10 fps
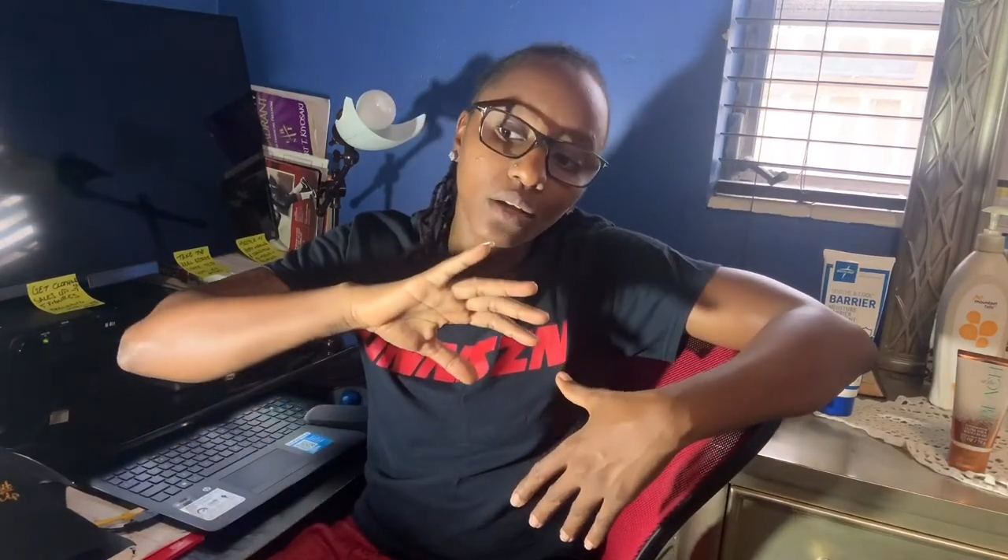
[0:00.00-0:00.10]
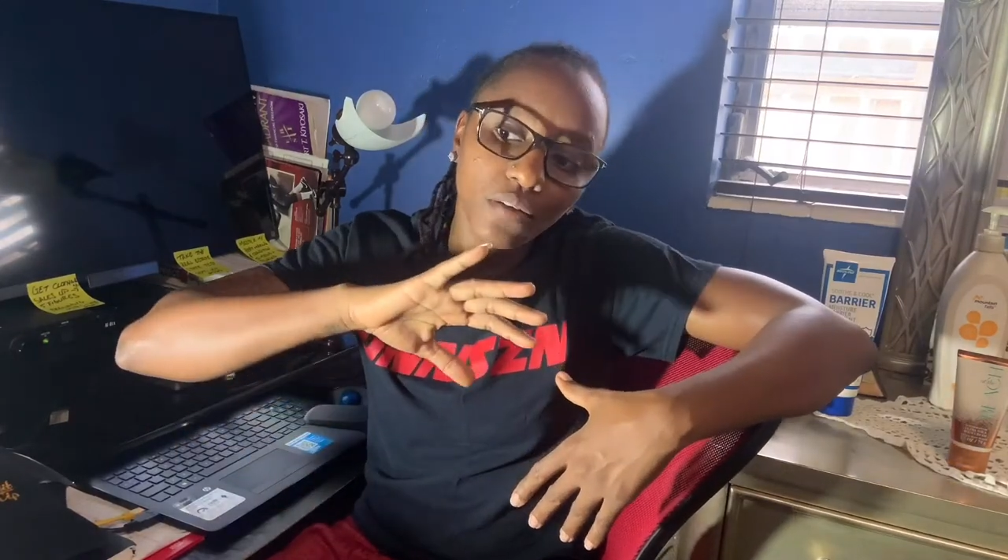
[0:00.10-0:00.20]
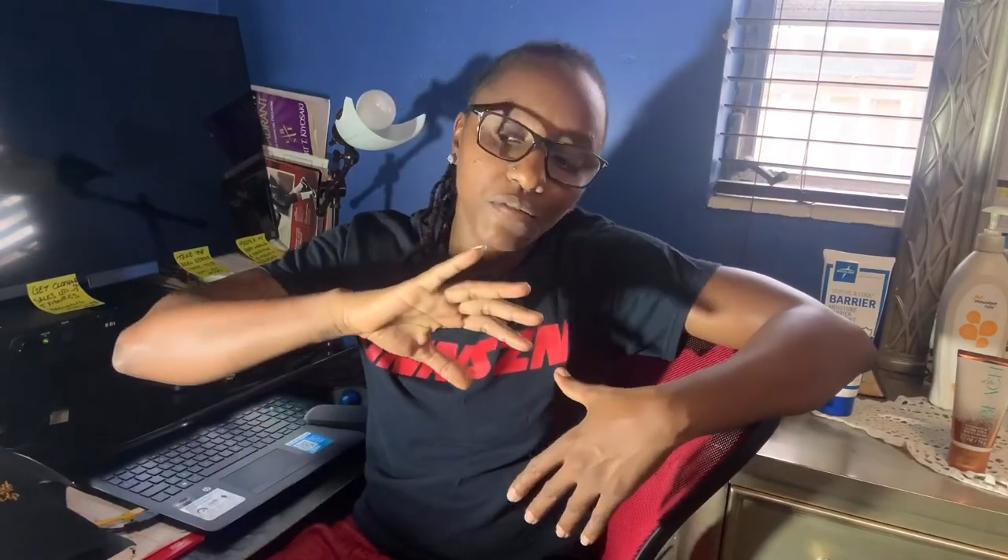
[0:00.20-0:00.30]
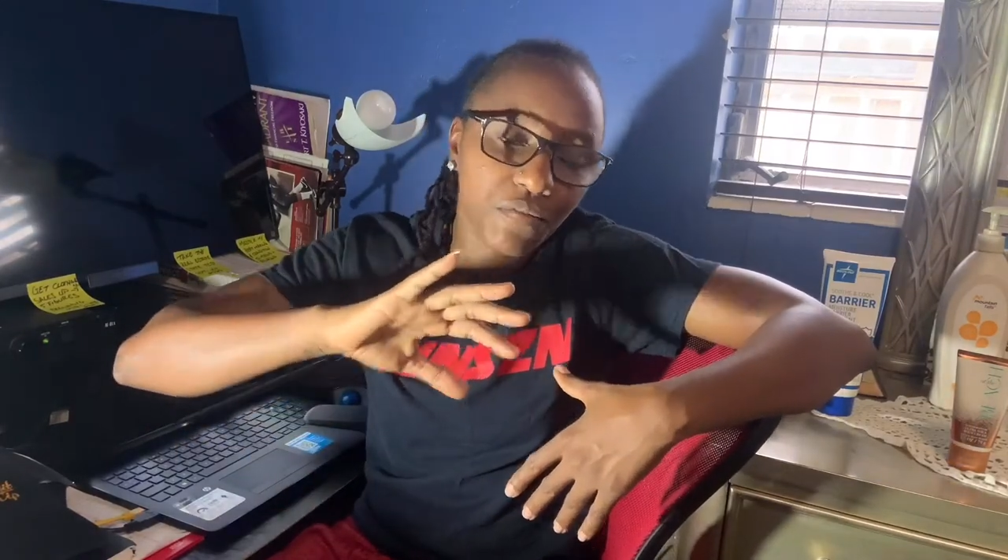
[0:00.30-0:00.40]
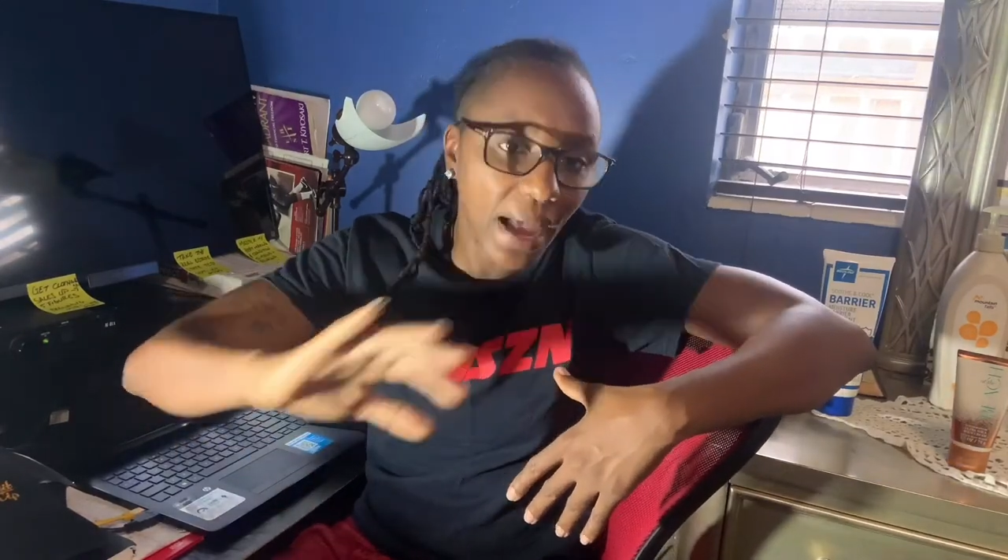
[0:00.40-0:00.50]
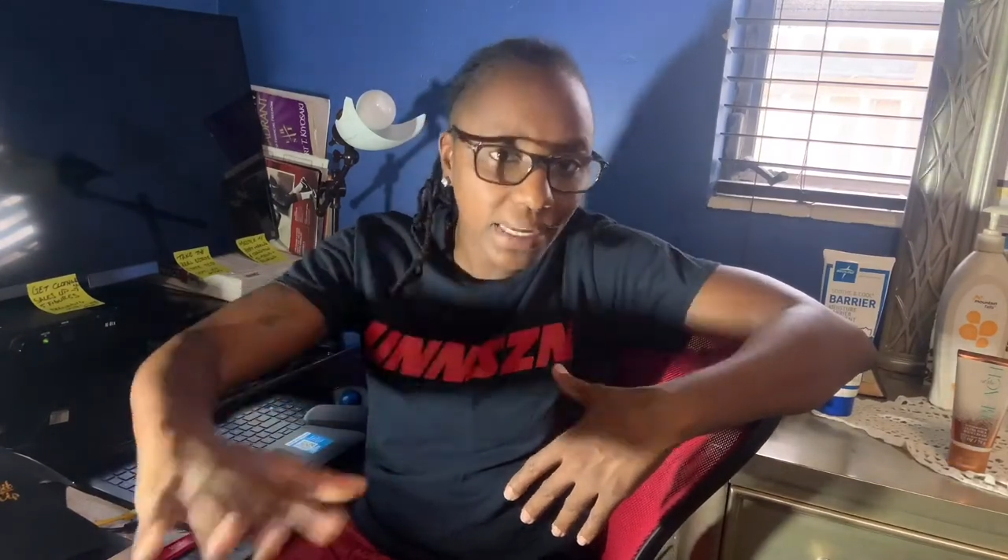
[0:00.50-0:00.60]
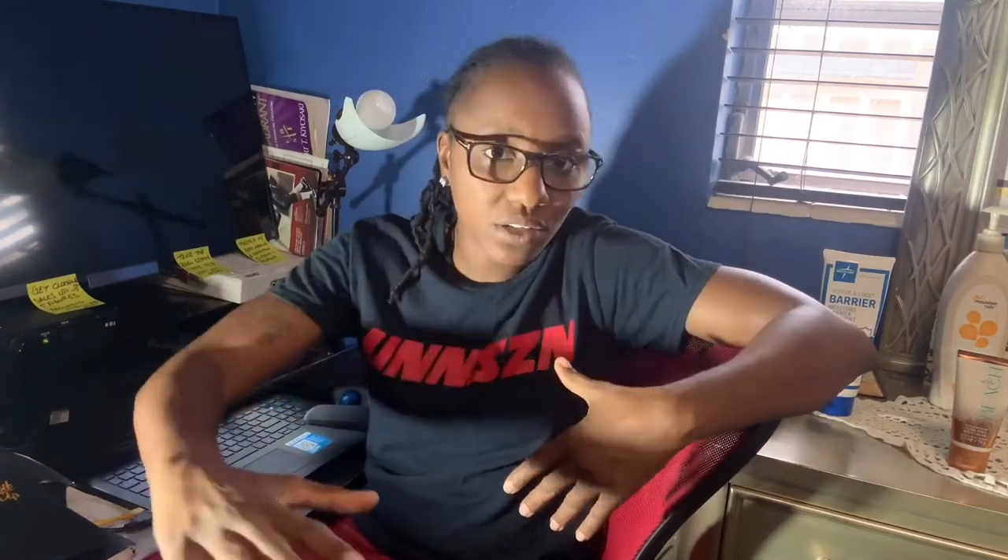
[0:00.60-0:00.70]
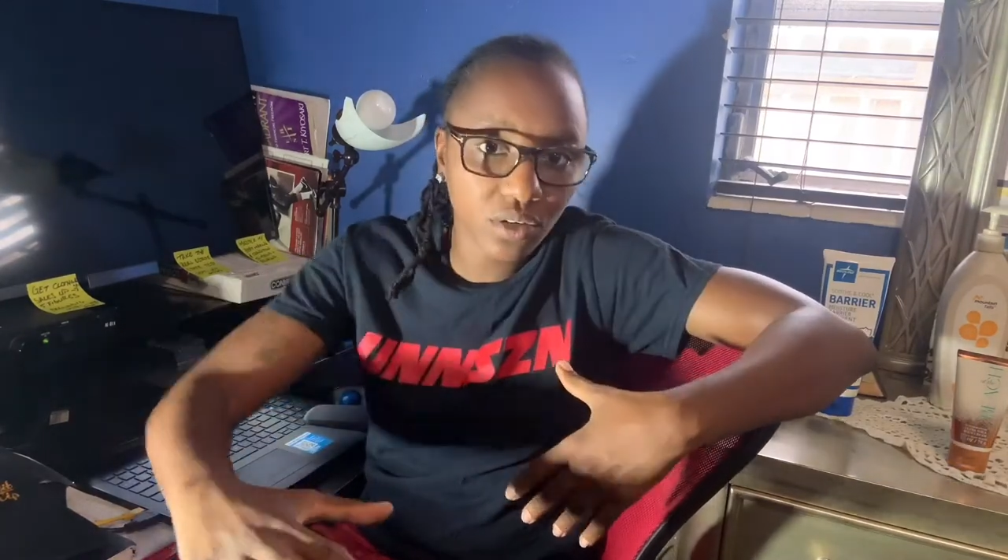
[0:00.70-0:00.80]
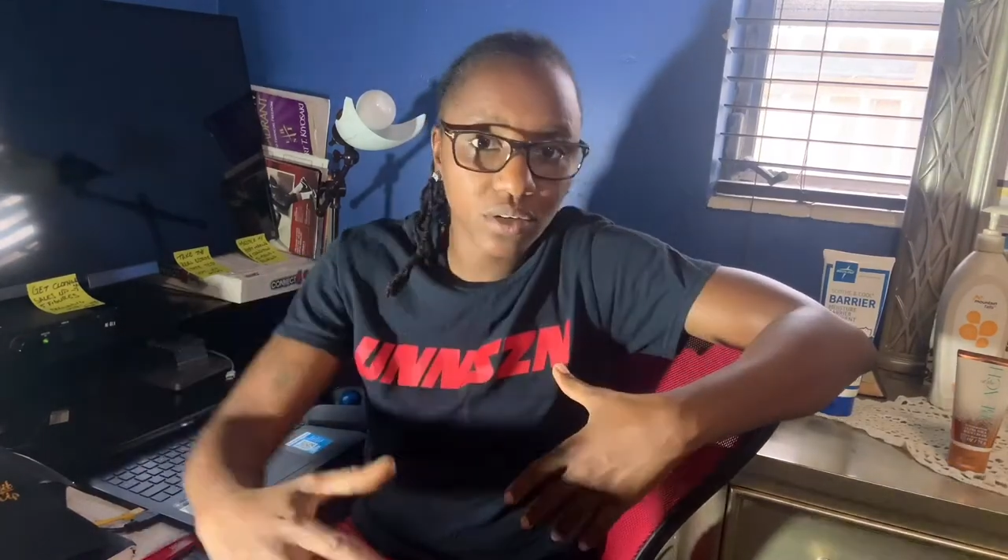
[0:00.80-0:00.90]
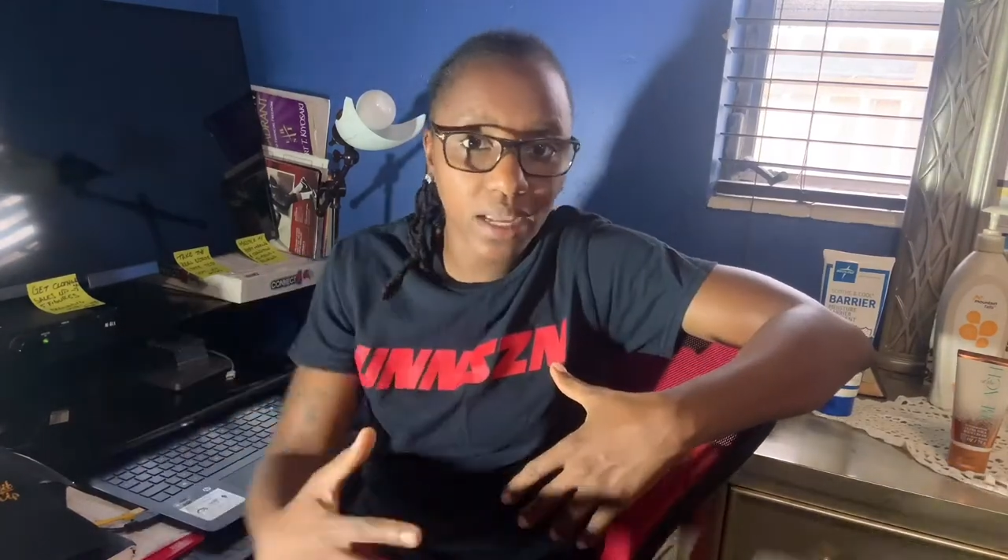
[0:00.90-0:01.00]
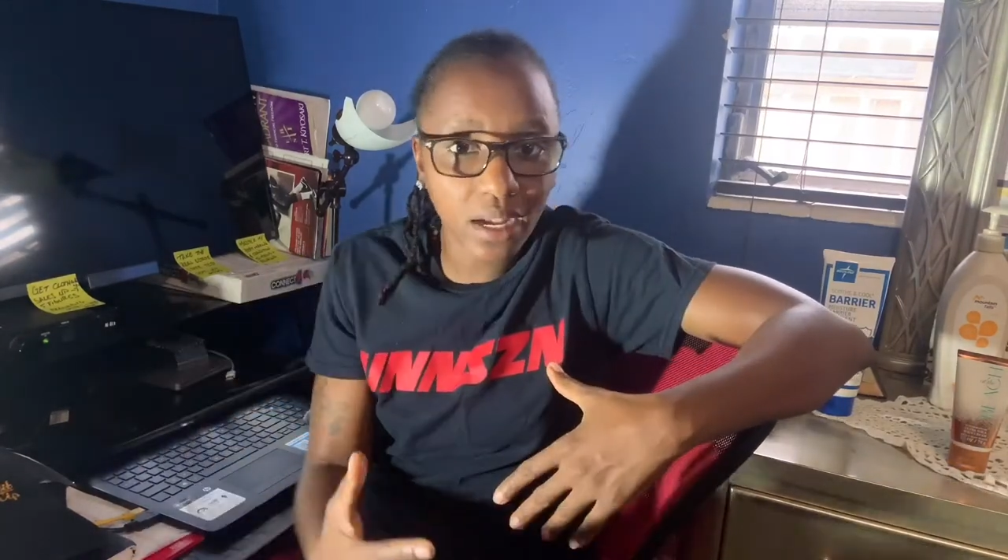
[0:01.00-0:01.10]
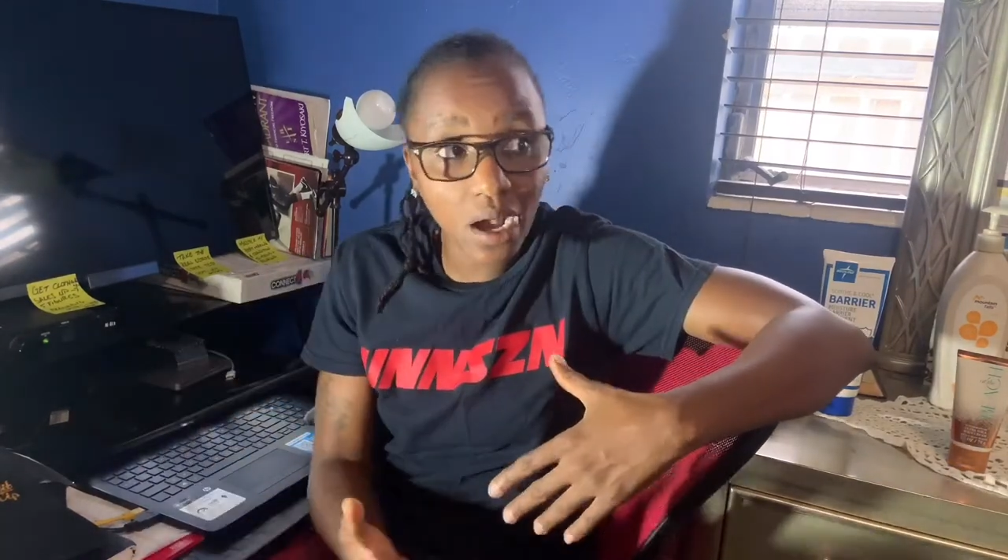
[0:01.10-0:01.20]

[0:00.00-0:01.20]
factor that